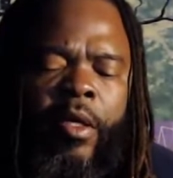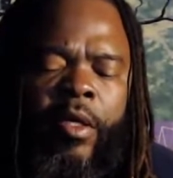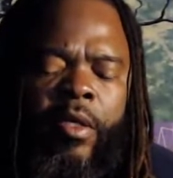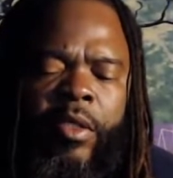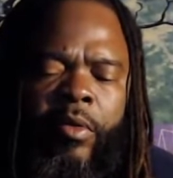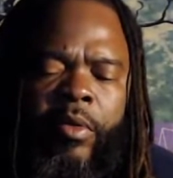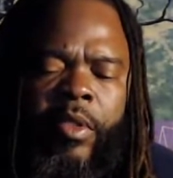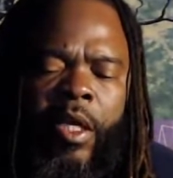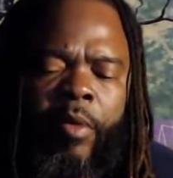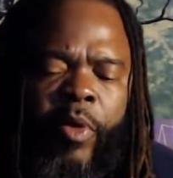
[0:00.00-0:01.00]
You see what I'm
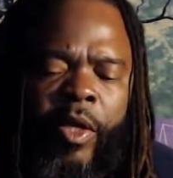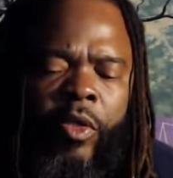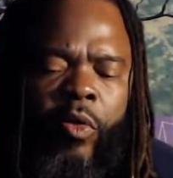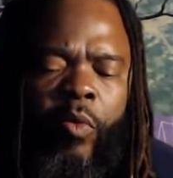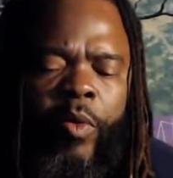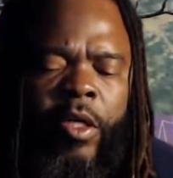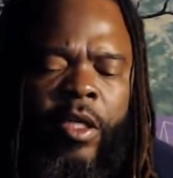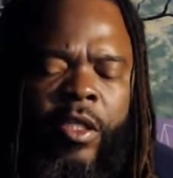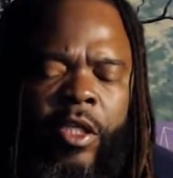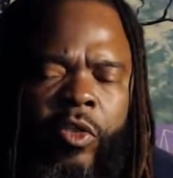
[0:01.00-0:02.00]
saying? Bringing you what it
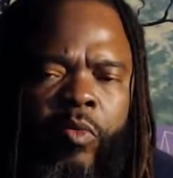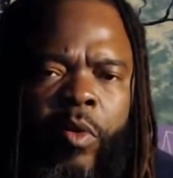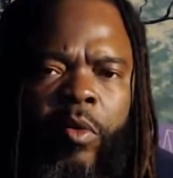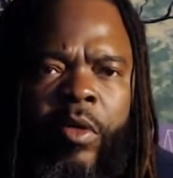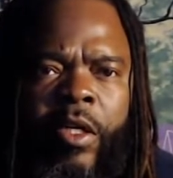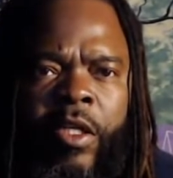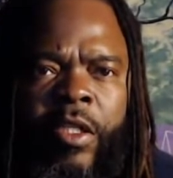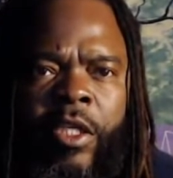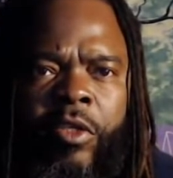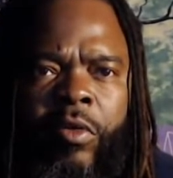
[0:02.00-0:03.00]
is that you want, what it is
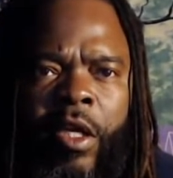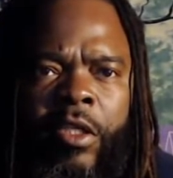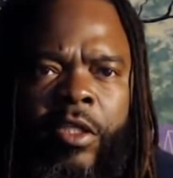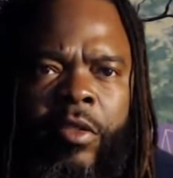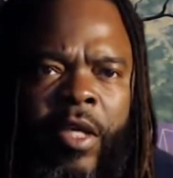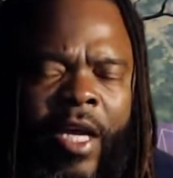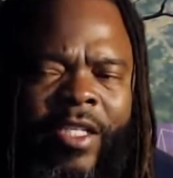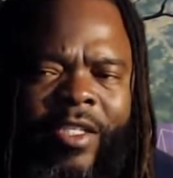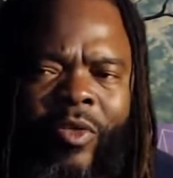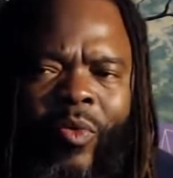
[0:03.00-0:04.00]
that you need, just kind of
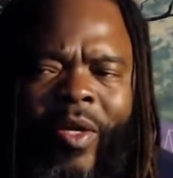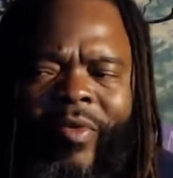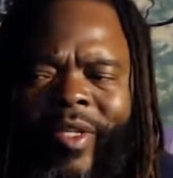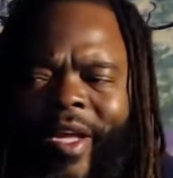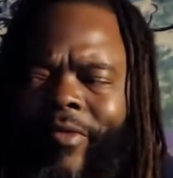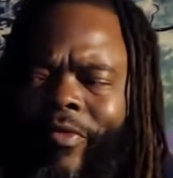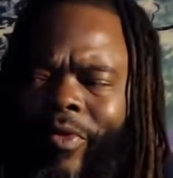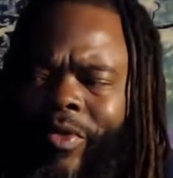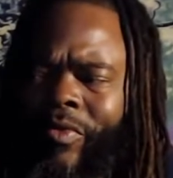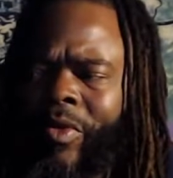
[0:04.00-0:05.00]
just doing everything for
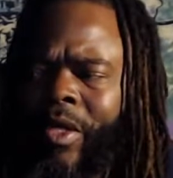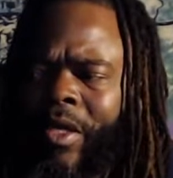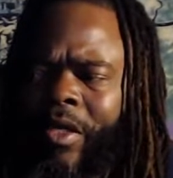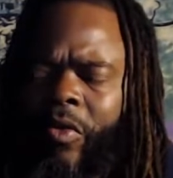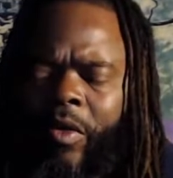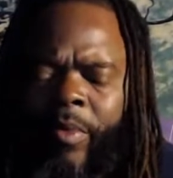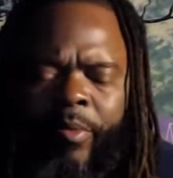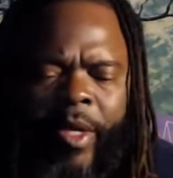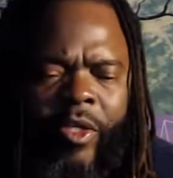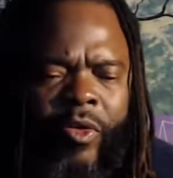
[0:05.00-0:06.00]
you. You know what I mean?
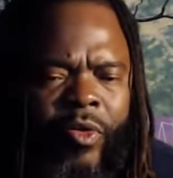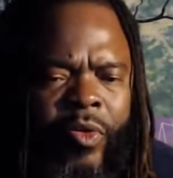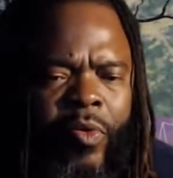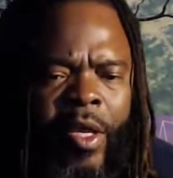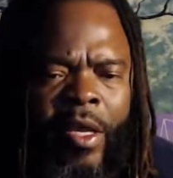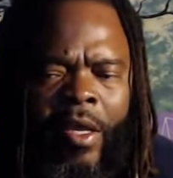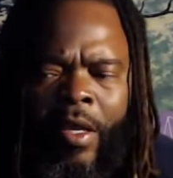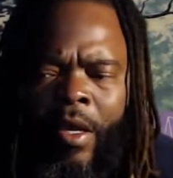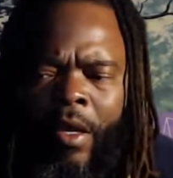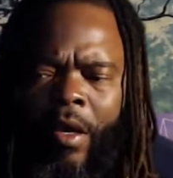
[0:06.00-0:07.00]
Make sure you eat.
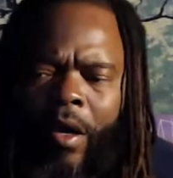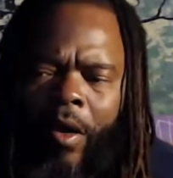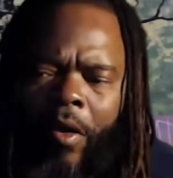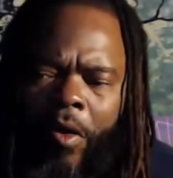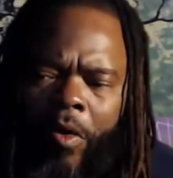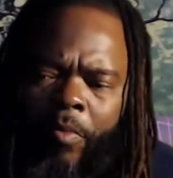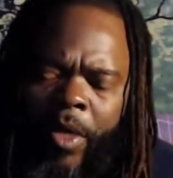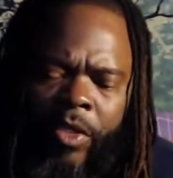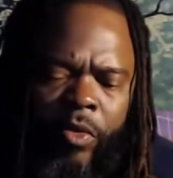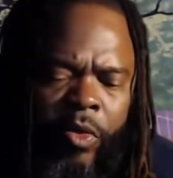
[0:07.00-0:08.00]

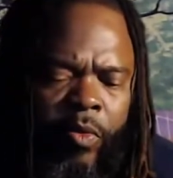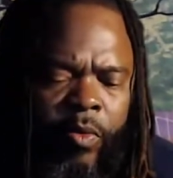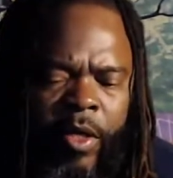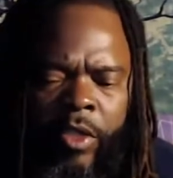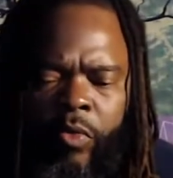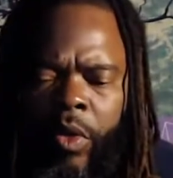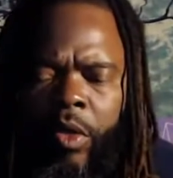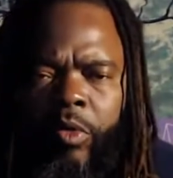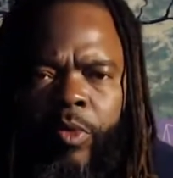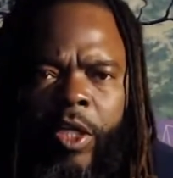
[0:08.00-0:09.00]
Make sure you that you
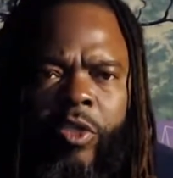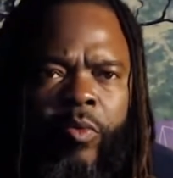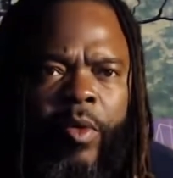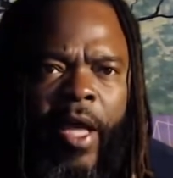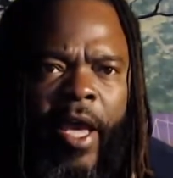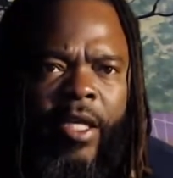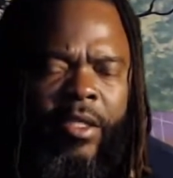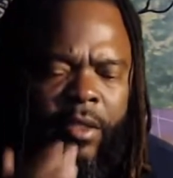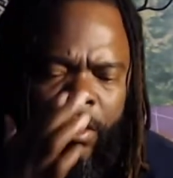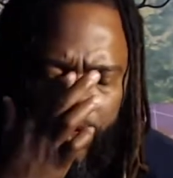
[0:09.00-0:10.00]
comfortable, that you
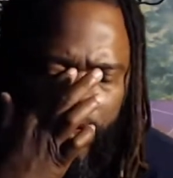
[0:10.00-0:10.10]
relaxed.